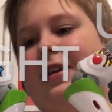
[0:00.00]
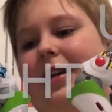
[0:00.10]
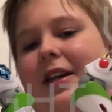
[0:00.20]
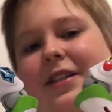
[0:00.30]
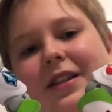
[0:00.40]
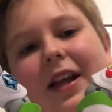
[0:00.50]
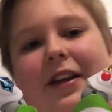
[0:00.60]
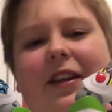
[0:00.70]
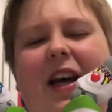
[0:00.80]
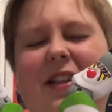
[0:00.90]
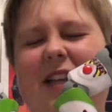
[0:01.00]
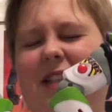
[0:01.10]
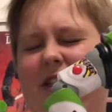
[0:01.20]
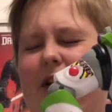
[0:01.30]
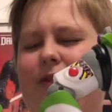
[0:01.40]
it's like not
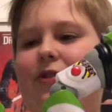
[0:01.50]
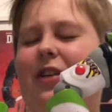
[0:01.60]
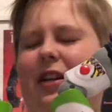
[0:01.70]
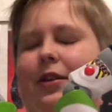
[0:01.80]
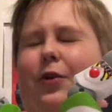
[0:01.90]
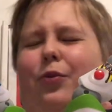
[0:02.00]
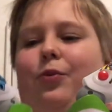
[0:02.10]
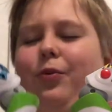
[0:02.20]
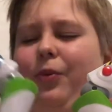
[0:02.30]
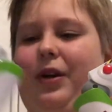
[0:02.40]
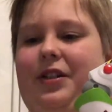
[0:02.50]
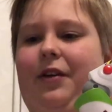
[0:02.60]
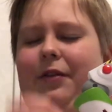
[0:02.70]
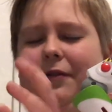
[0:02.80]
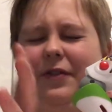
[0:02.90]
necessary to take the wings
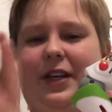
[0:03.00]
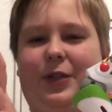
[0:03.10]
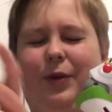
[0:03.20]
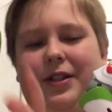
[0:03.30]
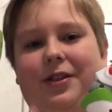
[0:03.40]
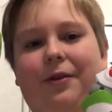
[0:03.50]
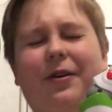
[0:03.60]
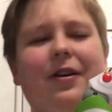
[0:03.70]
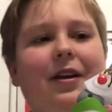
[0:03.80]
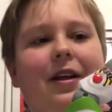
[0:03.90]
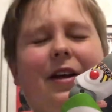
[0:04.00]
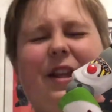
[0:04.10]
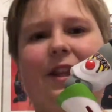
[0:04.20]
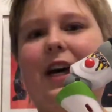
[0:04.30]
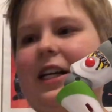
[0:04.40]
out of this one, so
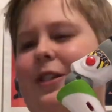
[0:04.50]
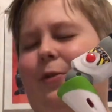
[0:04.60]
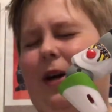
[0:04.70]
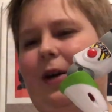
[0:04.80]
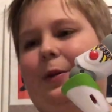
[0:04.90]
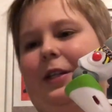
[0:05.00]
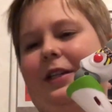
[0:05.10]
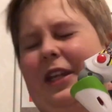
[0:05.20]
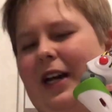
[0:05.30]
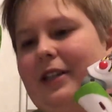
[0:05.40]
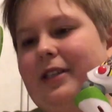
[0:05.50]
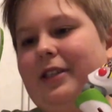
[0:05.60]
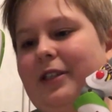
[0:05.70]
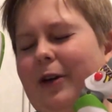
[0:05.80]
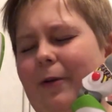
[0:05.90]
that's why I did that.
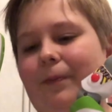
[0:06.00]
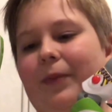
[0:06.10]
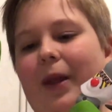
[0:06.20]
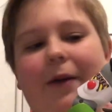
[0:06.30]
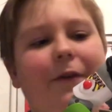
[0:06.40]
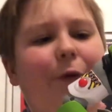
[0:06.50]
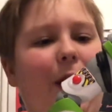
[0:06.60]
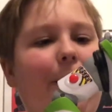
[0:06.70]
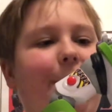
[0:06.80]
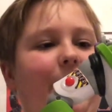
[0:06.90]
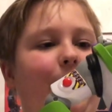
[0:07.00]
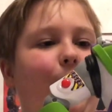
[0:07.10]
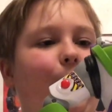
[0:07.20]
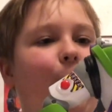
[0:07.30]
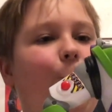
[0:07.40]
So I'm very happy
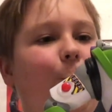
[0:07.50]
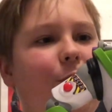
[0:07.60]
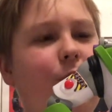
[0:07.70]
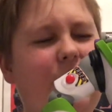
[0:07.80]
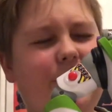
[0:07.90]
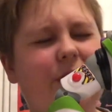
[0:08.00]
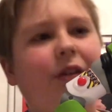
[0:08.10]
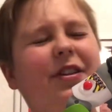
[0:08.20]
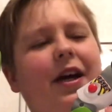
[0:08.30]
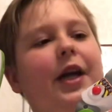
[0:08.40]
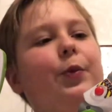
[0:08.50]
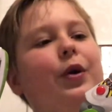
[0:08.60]
with the result, and we